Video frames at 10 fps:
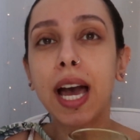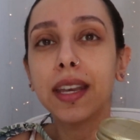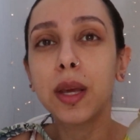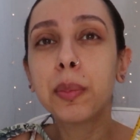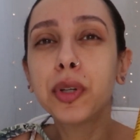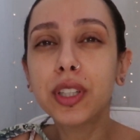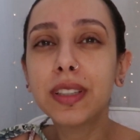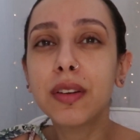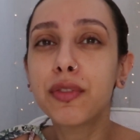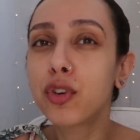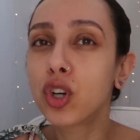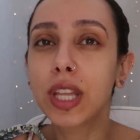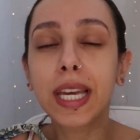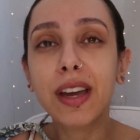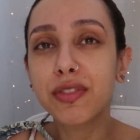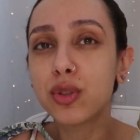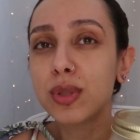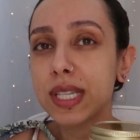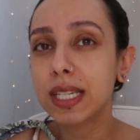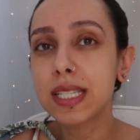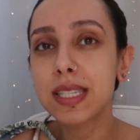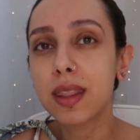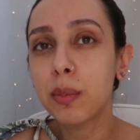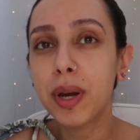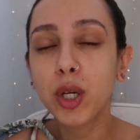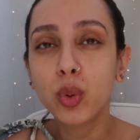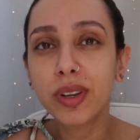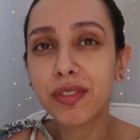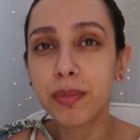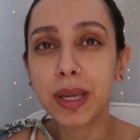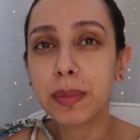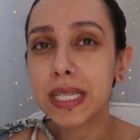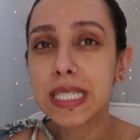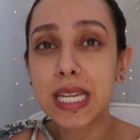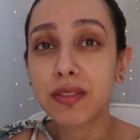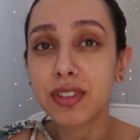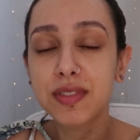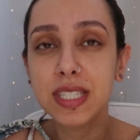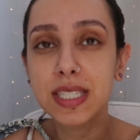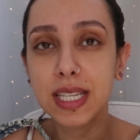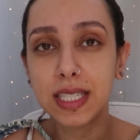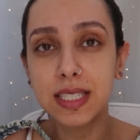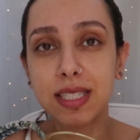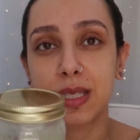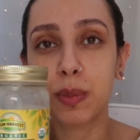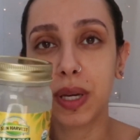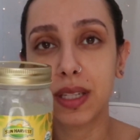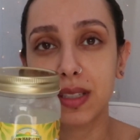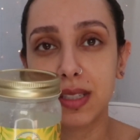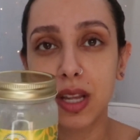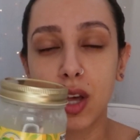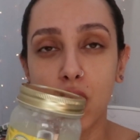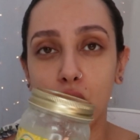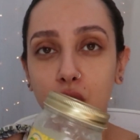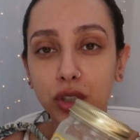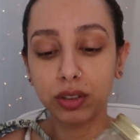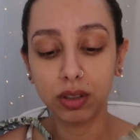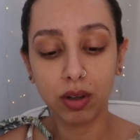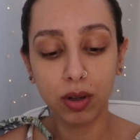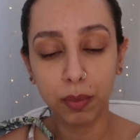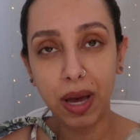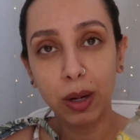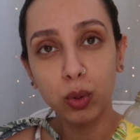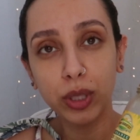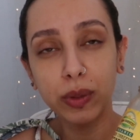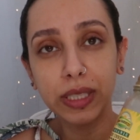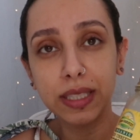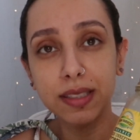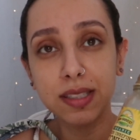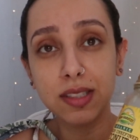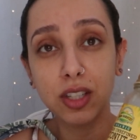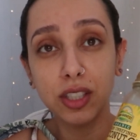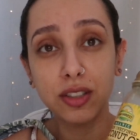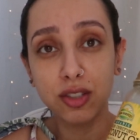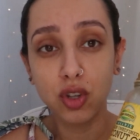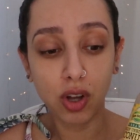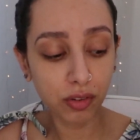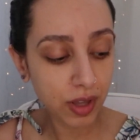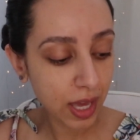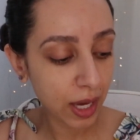and I put it for like a few seconds in the microwave, maybe 10-15 seconds, depends on how quickly this is gonna dissolve.